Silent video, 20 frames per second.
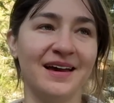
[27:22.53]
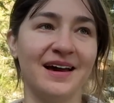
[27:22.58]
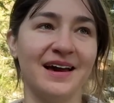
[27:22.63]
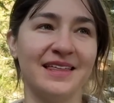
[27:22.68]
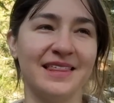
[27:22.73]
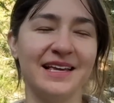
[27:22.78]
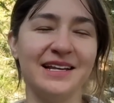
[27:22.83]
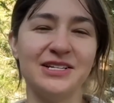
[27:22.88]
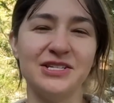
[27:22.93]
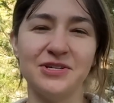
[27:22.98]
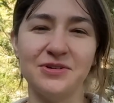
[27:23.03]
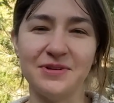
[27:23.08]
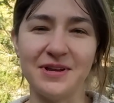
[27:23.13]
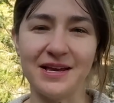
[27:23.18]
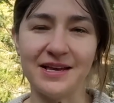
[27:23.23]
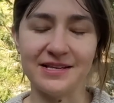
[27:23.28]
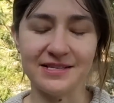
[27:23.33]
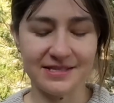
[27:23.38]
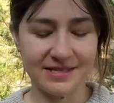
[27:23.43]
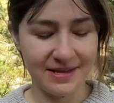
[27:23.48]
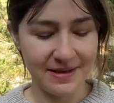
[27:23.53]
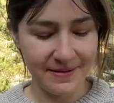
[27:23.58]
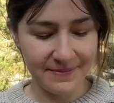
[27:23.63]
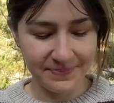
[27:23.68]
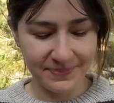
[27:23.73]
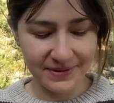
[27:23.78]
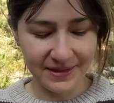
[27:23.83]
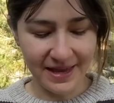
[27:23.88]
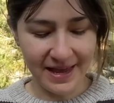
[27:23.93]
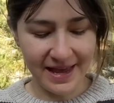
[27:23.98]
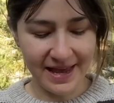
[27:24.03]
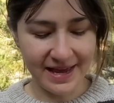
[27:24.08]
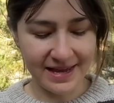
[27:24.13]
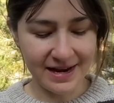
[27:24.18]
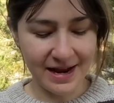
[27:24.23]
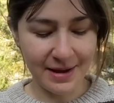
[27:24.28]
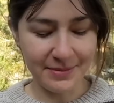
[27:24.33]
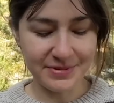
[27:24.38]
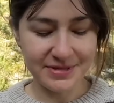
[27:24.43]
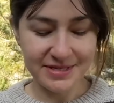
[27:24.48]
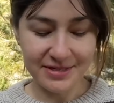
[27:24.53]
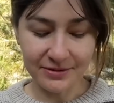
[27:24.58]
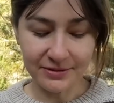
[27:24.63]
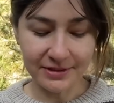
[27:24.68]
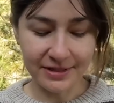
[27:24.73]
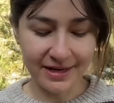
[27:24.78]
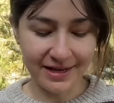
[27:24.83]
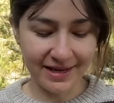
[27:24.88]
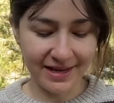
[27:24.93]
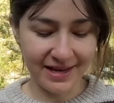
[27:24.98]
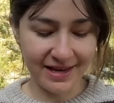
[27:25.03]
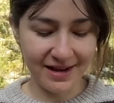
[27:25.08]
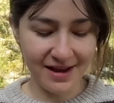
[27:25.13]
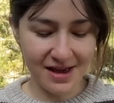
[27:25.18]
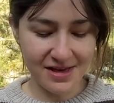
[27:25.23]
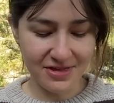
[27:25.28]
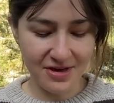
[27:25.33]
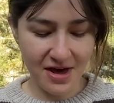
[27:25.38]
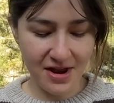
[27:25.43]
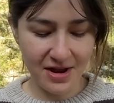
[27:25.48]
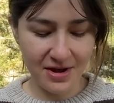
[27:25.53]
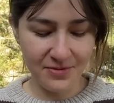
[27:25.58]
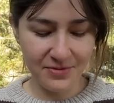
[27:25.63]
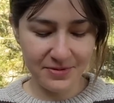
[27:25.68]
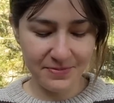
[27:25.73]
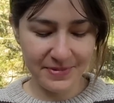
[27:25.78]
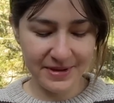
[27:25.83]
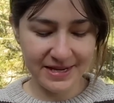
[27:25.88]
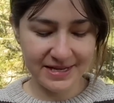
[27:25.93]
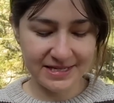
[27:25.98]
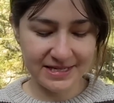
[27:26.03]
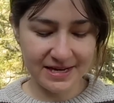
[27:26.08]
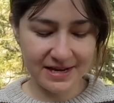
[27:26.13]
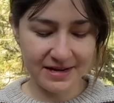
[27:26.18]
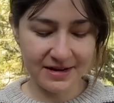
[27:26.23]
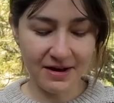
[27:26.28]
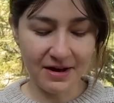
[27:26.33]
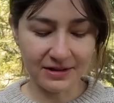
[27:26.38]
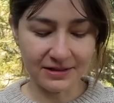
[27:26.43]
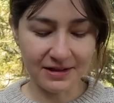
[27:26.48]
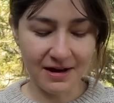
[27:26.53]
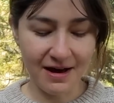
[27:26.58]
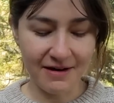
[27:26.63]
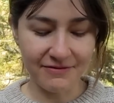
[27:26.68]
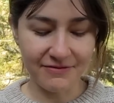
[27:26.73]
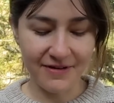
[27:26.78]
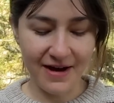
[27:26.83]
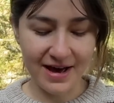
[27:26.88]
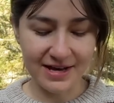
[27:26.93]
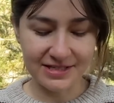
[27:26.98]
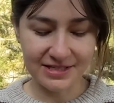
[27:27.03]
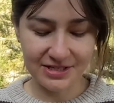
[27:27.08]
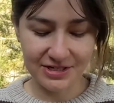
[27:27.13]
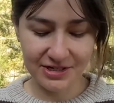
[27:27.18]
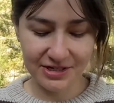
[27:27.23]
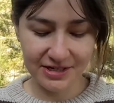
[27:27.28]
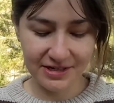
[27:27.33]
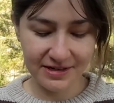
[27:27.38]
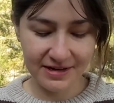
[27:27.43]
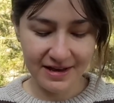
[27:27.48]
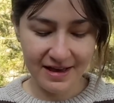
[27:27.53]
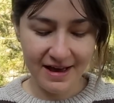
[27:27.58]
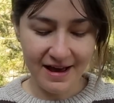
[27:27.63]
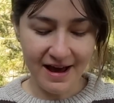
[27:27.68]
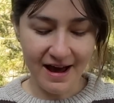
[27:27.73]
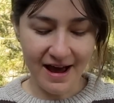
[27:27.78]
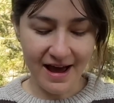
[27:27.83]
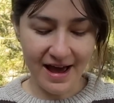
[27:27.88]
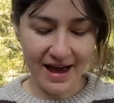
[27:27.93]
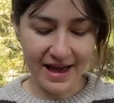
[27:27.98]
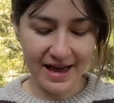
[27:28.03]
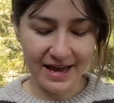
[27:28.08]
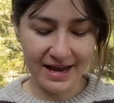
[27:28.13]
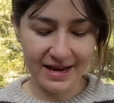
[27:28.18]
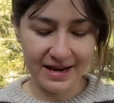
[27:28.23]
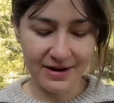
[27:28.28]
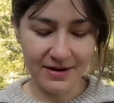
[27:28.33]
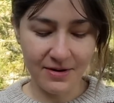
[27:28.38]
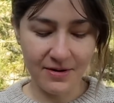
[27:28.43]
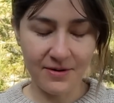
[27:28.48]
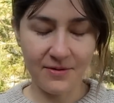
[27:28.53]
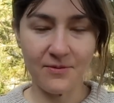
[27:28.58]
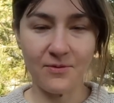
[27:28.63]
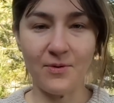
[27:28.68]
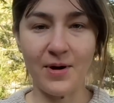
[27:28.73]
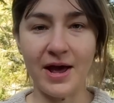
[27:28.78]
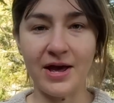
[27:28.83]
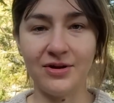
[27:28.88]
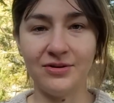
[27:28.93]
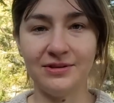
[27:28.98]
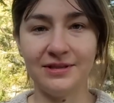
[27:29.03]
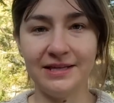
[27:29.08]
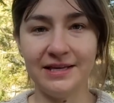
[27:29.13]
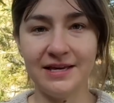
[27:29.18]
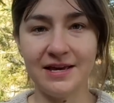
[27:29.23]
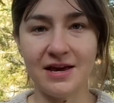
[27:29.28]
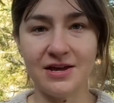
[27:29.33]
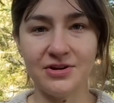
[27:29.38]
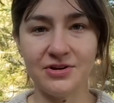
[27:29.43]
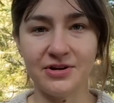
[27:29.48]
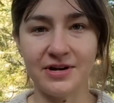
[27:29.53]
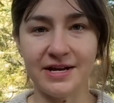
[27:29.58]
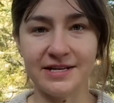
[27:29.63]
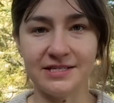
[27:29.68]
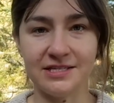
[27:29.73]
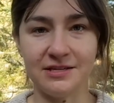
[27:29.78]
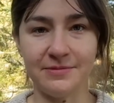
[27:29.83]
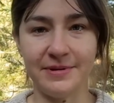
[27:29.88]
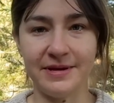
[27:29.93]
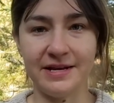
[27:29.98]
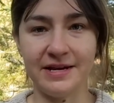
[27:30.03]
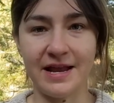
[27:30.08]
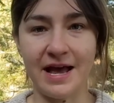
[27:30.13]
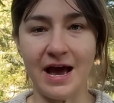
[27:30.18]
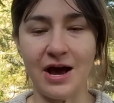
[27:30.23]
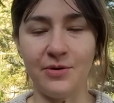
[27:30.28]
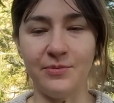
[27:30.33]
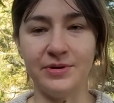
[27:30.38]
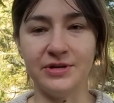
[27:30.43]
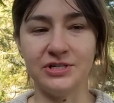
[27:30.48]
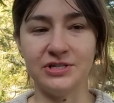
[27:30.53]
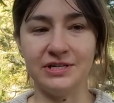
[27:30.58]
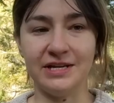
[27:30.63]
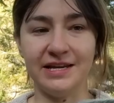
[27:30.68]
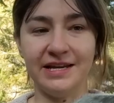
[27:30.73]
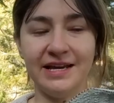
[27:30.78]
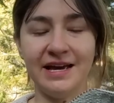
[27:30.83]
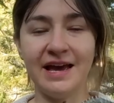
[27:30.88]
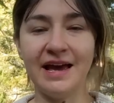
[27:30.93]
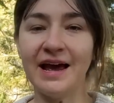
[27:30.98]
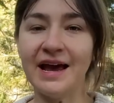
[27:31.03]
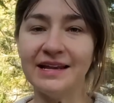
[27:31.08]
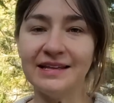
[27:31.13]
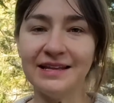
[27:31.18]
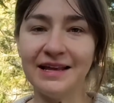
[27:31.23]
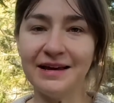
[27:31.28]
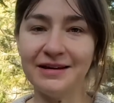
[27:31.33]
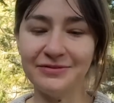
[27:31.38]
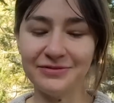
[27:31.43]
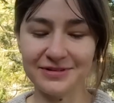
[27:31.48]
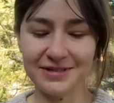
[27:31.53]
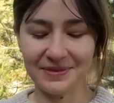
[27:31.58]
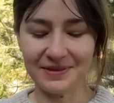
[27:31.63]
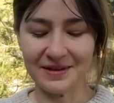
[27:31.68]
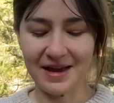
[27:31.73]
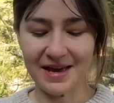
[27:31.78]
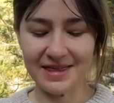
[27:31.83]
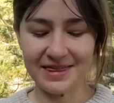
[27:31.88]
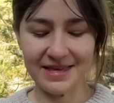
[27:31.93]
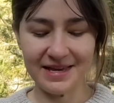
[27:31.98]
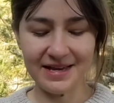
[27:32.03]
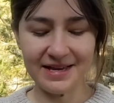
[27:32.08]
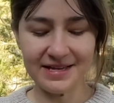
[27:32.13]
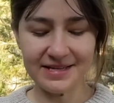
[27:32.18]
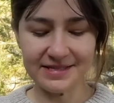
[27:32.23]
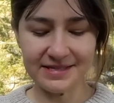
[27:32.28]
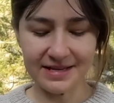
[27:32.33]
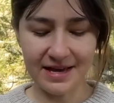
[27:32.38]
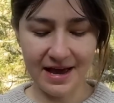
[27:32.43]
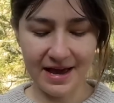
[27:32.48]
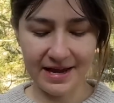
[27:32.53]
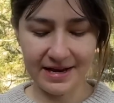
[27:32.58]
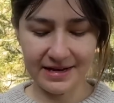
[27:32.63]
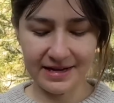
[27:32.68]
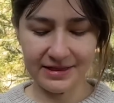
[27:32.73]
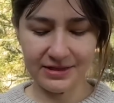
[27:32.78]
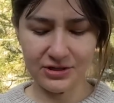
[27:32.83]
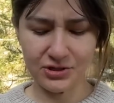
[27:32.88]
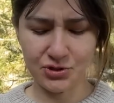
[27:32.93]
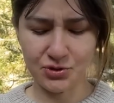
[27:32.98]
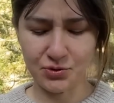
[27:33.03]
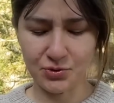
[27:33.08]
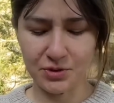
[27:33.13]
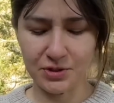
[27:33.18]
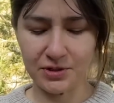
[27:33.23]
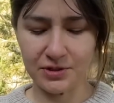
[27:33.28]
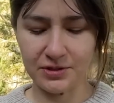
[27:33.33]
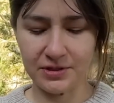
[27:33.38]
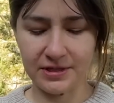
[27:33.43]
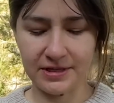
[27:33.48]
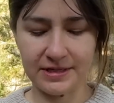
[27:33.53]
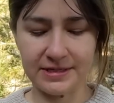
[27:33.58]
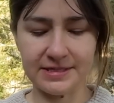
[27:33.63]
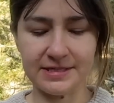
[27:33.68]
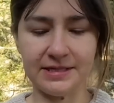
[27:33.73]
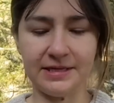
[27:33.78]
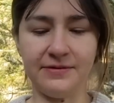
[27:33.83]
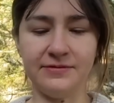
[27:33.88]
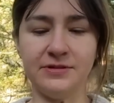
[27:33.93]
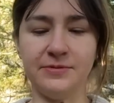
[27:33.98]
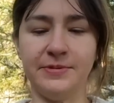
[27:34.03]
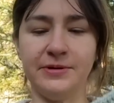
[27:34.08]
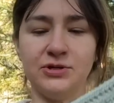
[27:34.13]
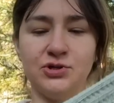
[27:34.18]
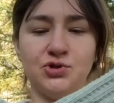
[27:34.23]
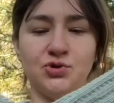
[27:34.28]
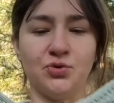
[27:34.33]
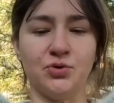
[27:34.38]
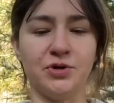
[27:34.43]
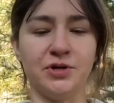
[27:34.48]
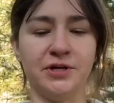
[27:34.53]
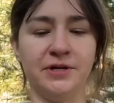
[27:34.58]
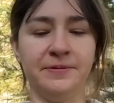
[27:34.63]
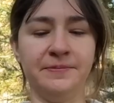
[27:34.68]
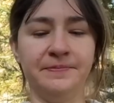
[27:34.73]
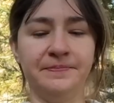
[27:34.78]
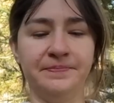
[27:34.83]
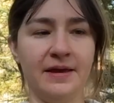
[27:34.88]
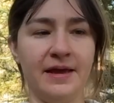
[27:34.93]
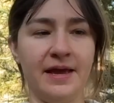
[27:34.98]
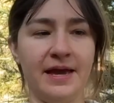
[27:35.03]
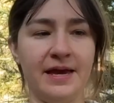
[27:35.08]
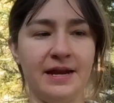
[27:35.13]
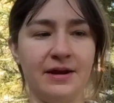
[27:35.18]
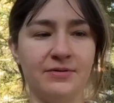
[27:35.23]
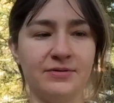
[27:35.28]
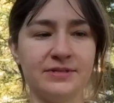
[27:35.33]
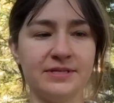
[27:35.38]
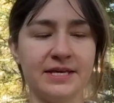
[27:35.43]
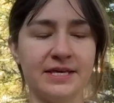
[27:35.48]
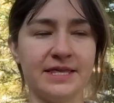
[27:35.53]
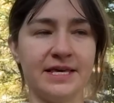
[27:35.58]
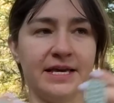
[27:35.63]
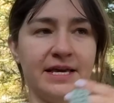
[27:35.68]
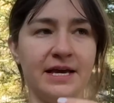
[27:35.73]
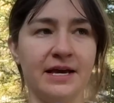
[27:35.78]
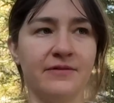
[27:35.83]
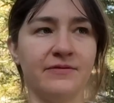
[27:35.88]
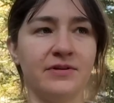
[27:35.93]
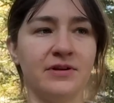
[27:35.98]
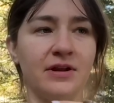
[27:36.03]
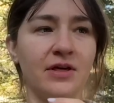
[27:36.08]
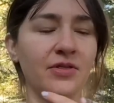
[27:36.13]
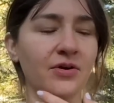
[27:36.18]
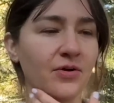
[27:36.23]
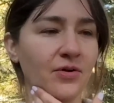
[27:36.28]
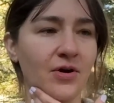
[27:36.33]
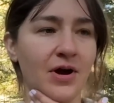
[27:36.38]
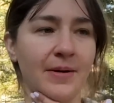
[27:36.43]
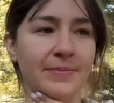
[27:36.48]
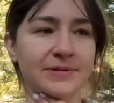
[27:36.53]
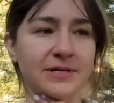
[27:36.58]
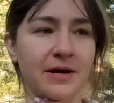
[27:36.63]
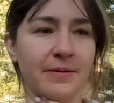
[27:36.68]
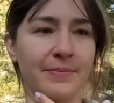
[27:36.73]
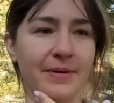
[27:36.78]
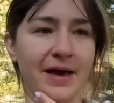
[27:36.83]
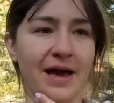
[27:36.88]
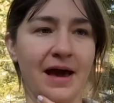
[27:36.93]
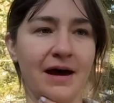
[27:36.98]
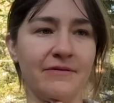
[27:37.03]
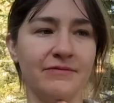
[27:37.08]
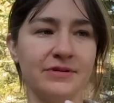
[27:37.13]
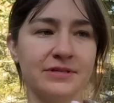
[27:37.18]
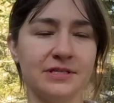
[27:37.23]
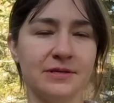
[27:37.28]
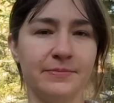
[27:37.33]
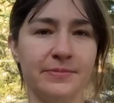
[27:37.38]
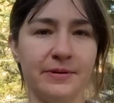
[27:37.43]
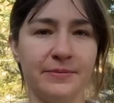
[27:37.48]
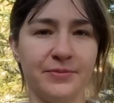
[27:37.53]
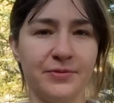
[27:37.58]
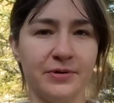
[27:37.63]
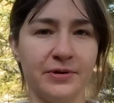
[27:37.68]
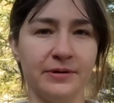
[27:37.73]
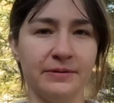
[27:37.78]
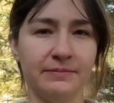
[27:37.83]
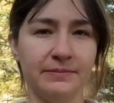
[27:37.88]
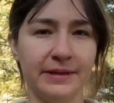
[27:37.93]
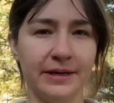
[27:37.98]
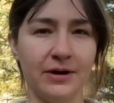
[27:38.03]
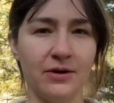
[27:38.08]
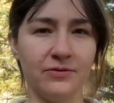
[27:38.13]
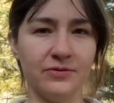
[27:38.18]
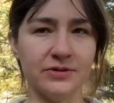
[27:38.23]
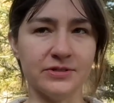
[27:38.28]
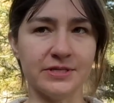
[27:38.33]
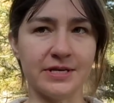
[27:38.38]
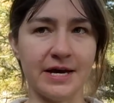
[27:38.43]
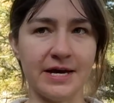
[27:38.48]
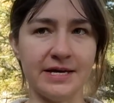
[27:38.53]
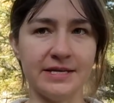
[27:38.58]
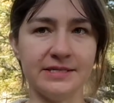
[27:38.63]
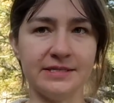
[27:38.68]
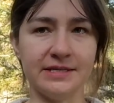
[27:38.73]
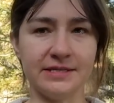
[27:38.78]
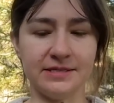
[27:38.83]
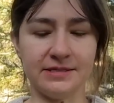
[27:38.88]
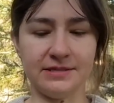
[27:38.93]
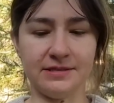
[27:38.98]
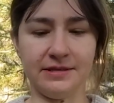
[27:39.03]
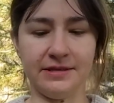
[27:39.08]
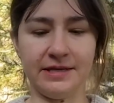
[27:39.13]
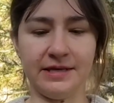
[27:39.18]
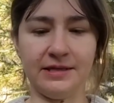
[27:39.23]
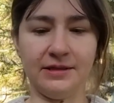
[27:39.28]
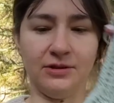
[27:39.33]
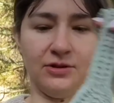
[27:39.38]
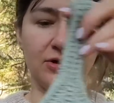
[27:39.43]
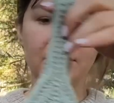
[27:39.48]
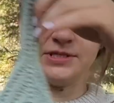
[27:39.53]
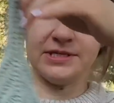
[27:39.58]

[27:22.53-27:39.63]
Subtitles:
I think 2 days, and I'm still knitting it. I thought I would be done a lot faster. I wildly underestimated how much knitting I had left. I think because I knit the sleeves a bit shorter, and I was like thinking of another crop top I have that's a bit more like oversized, that looks